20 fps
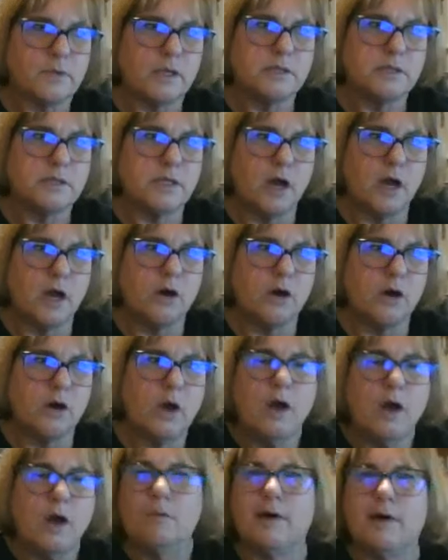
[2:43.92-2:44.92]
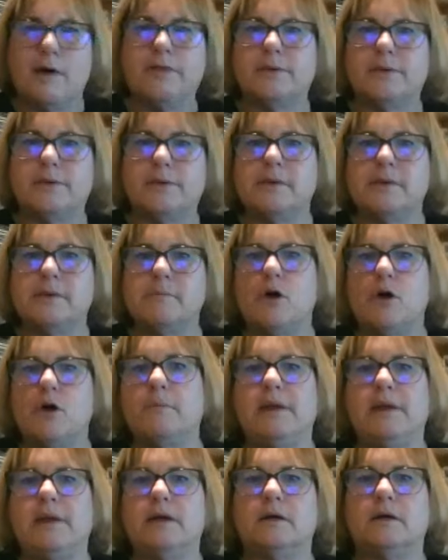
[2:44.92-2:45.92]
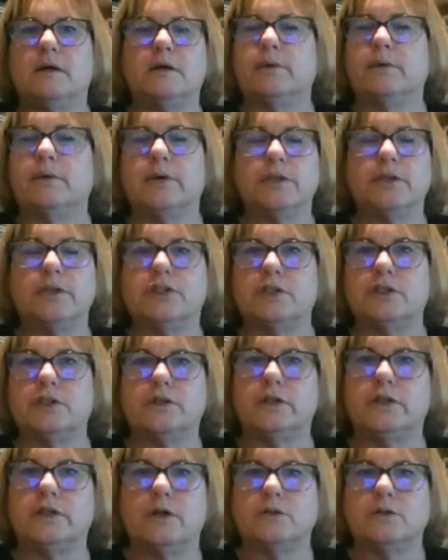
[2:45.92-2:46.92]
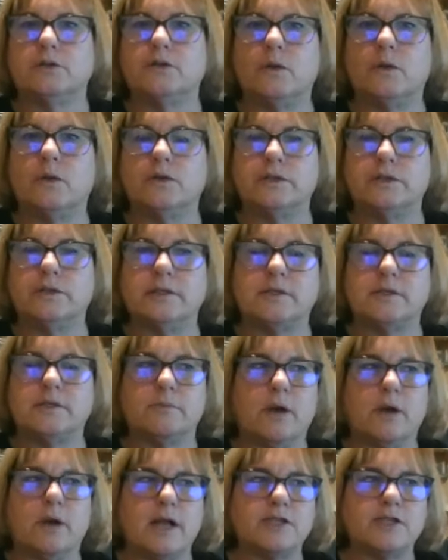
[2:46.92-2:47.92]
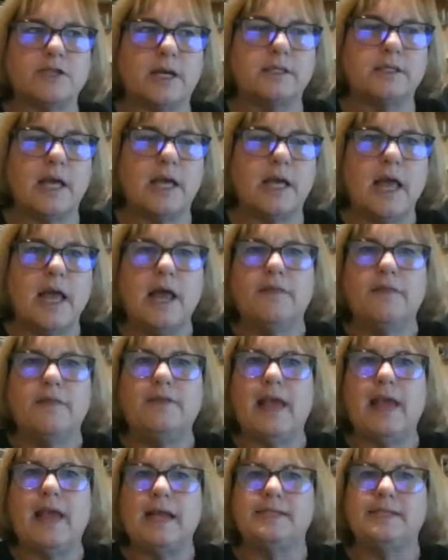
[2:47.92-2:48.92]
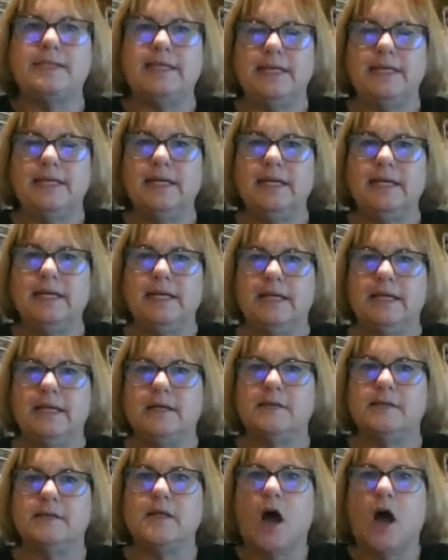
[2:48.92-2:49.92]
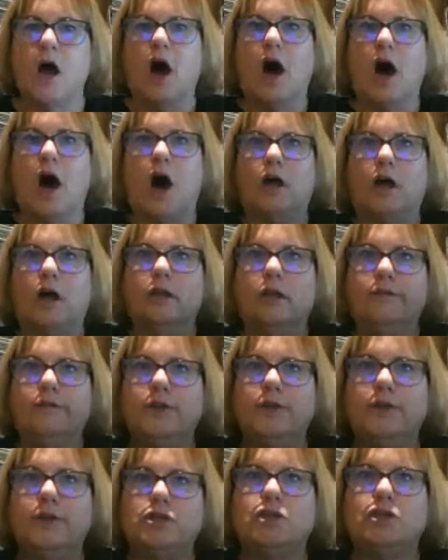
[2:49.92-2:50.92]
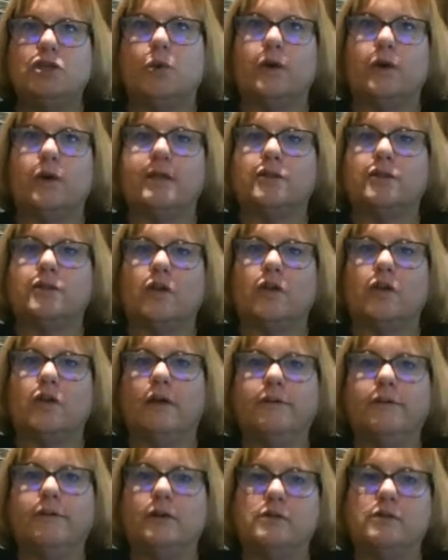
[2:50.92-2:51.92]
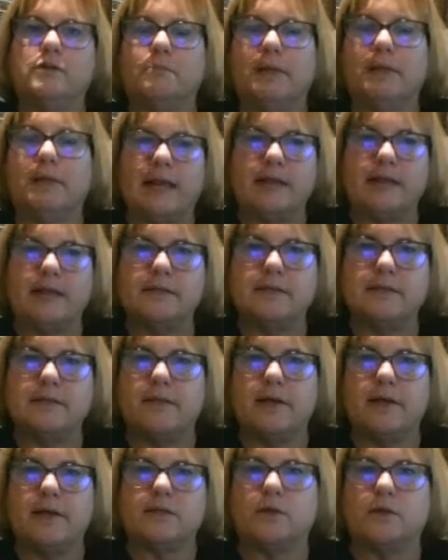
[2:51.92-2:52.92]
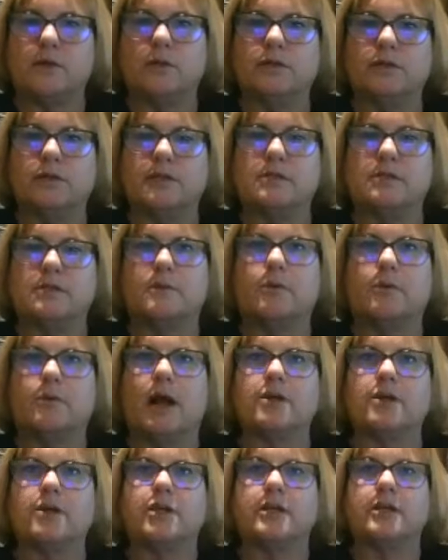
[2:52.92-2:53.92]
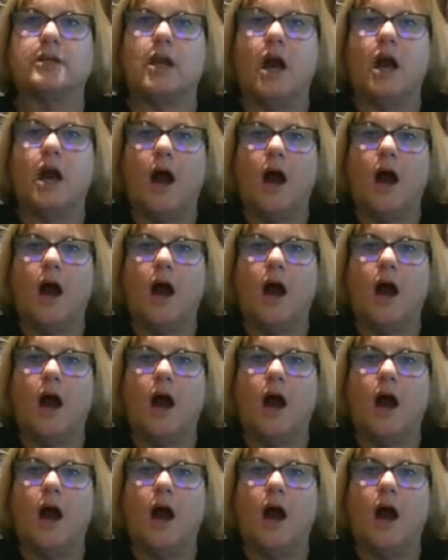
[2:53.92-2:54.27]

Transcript: So whether it's a mobile or it's your, solar system project, the idea is all of those toys or all of those planets on that solar system project